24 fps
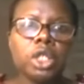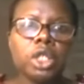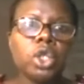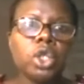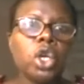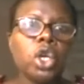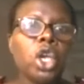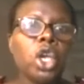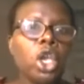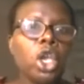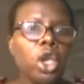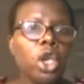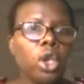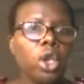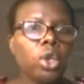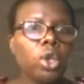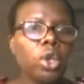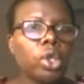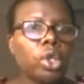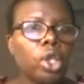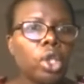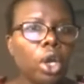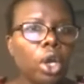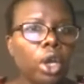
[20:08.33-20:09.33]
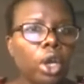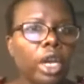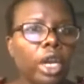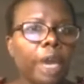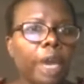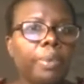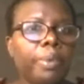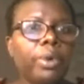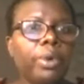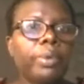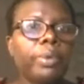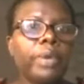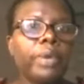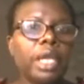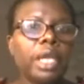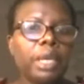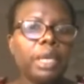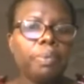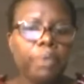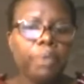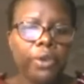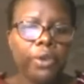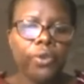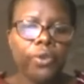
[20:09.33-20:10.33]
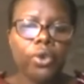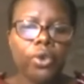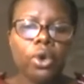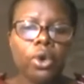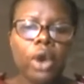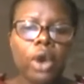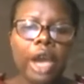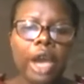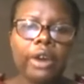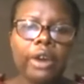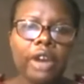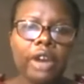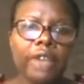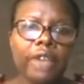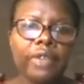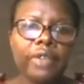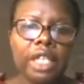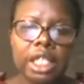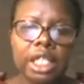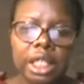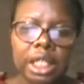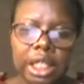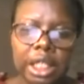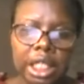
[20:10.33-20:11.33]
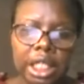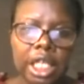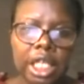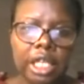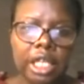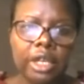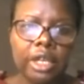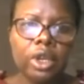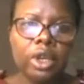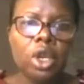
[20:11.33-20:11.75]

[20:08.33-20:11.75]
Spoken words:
So you're done appropriately before arriving the scene.